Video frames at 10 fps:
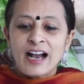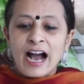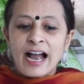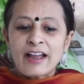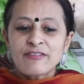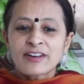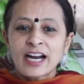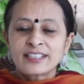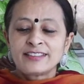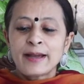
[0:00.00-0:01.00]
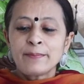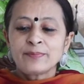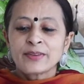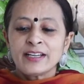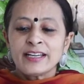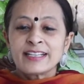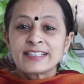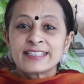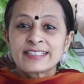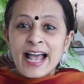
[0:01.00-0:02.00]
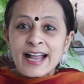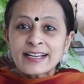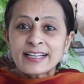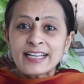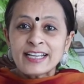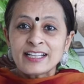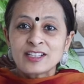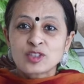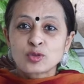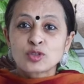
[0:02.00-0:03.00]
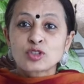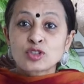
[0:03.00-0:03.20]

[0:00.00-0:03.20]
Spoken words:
I have cut them exactly into